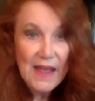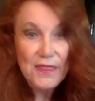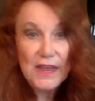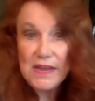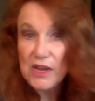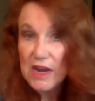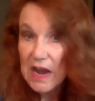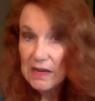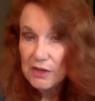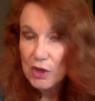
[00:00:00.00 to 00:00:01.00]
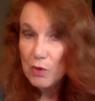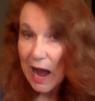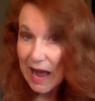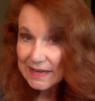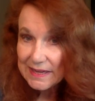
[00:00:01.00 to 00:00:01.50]
The
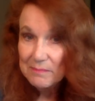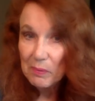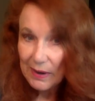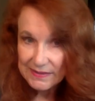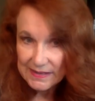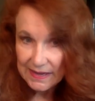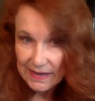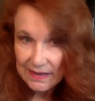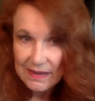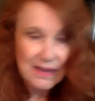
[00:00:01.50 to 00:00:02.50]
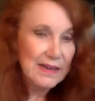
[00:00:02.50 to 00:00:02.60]
Ugandan president,